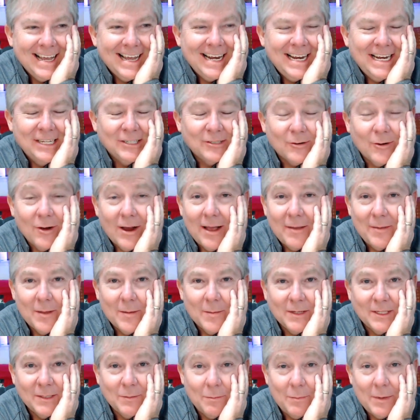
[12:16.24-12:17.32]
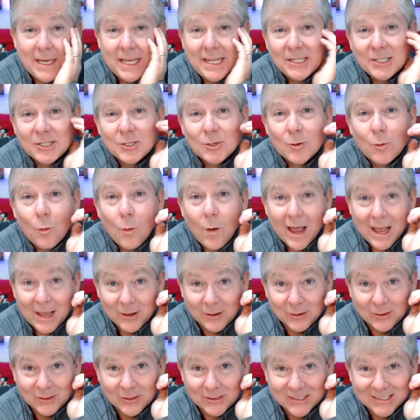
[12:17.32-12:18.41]
and he described them as beached
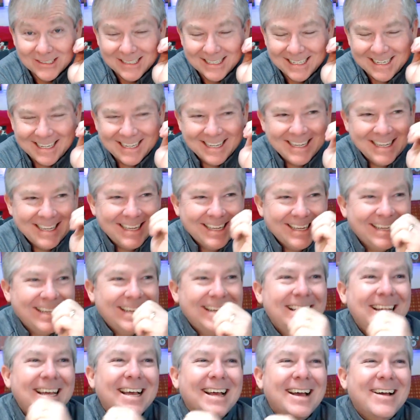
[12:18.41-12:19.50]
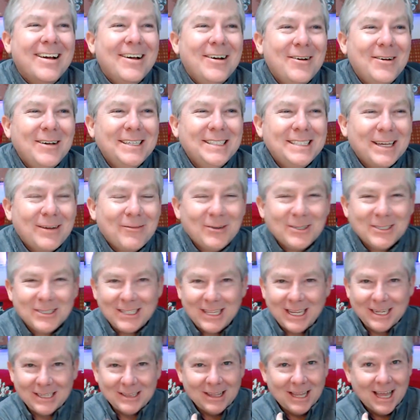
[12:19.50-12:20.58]
whales who he said were just
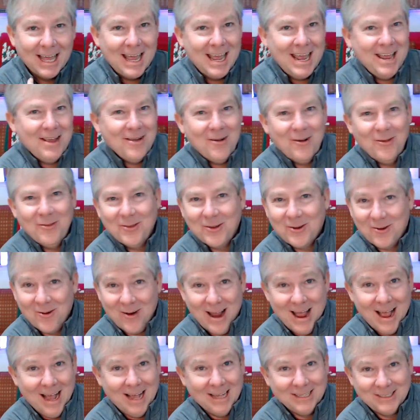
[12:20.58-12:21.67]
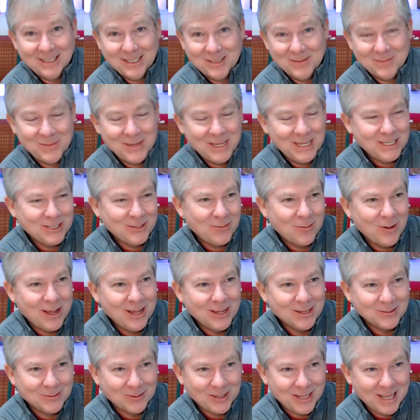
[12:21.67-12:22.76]
like laying on the grass. These beached
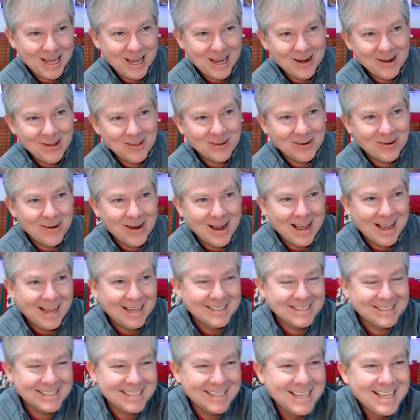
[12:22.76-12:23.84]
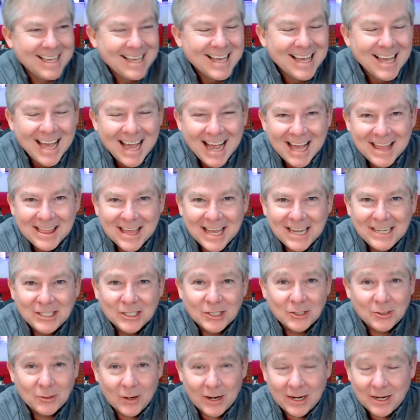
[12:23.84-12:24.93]
whales were laying on the grass, and they
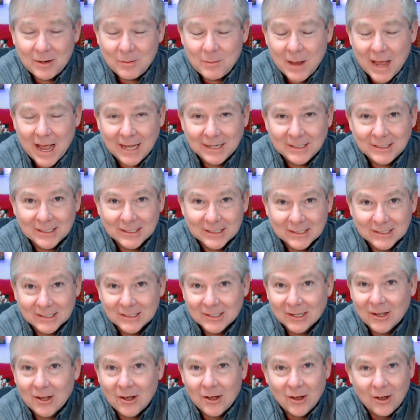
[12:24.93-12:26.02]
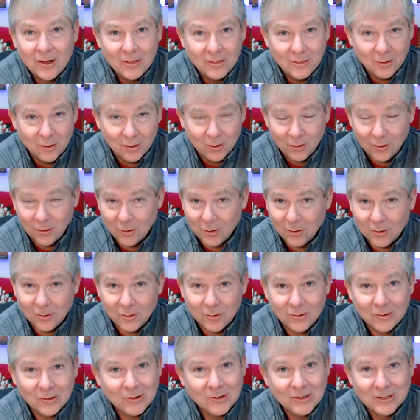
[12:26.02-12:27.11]
just traded patches the
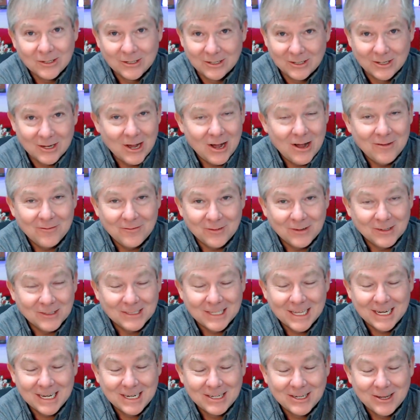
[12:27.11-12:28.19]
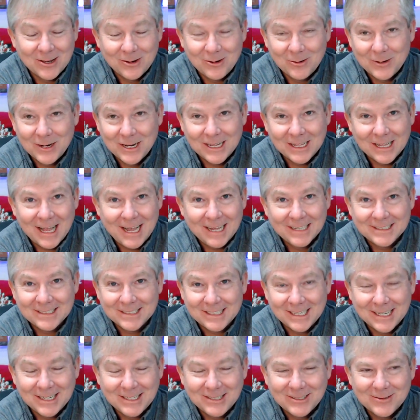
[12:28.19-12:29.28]
whole conference. They didn't go to any
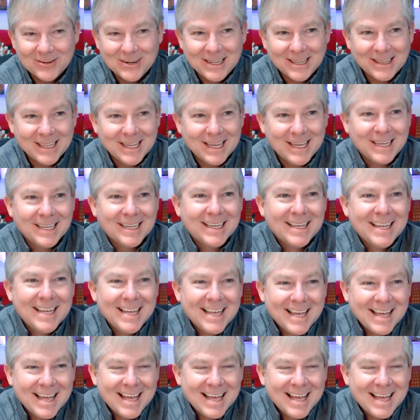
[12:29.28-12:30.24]
classes. They didn't do anything.